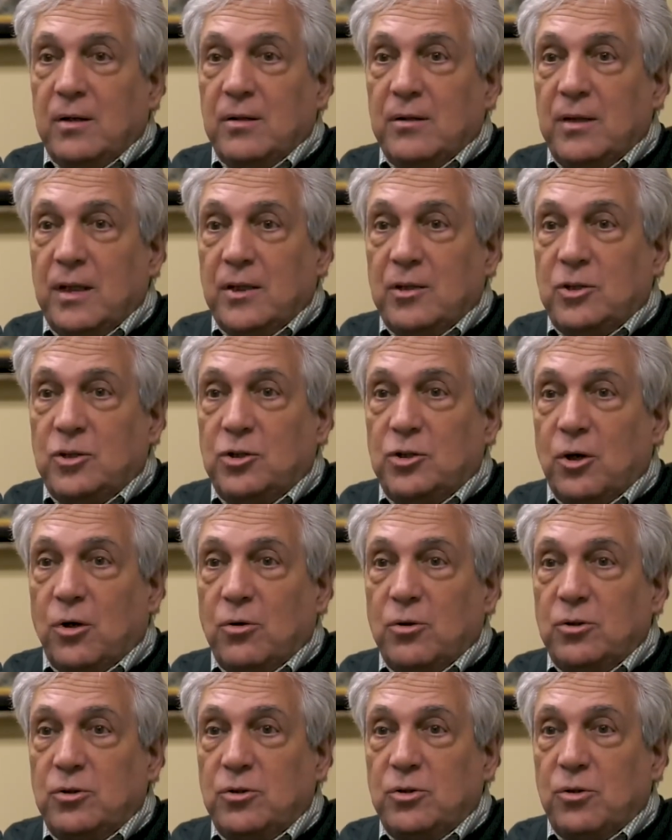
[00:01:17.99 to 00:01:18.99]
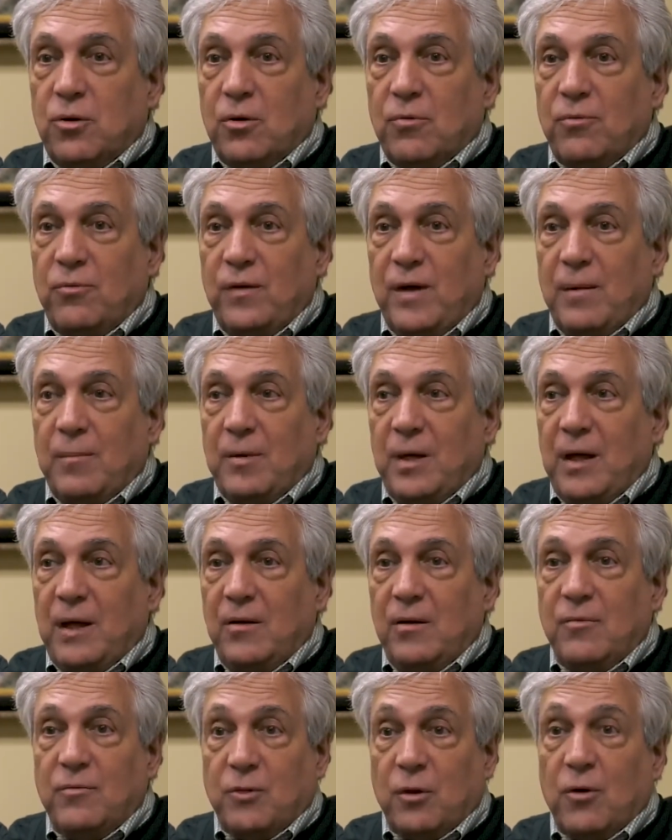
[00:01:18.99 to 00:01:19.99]
that shows your family,
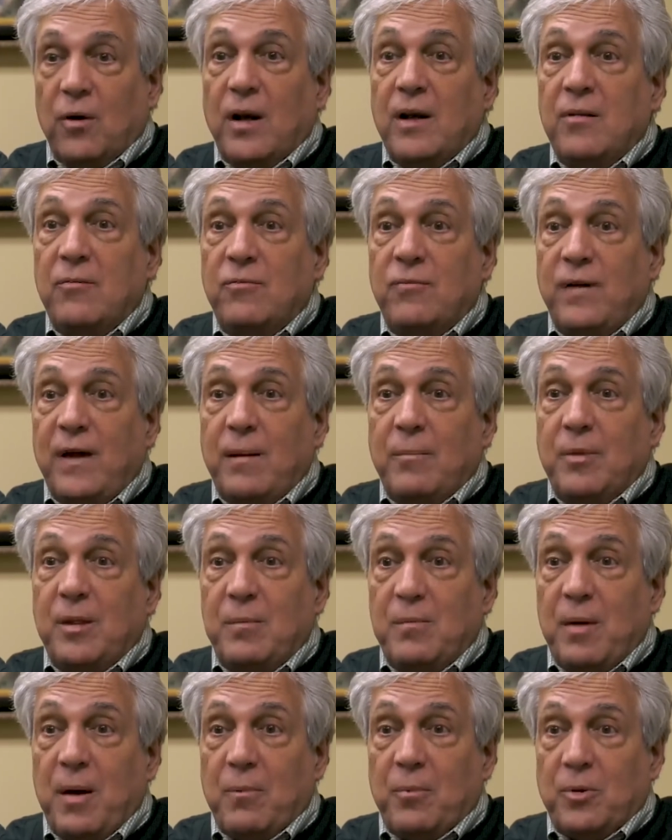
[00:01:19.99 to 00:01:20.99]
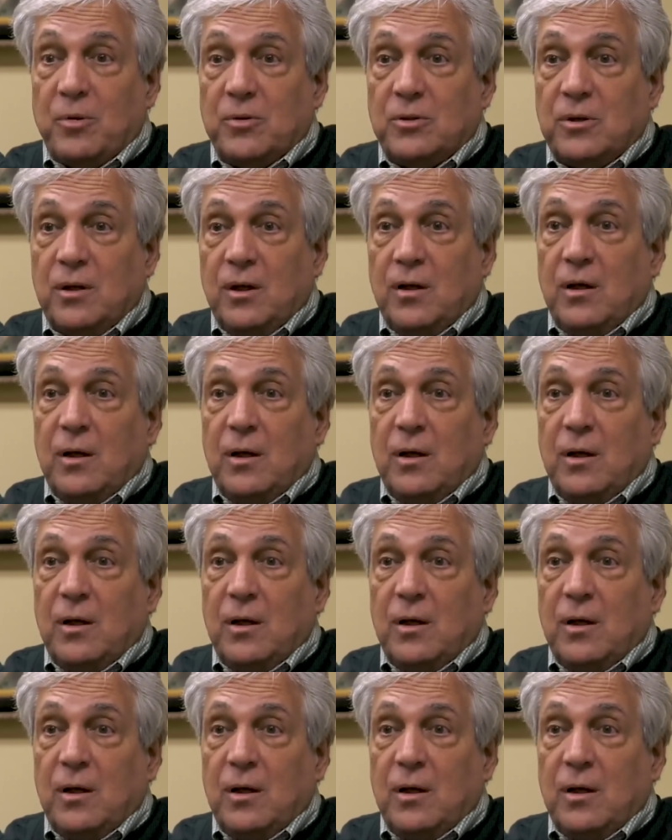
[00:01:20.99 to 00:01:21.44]
if there are any family members?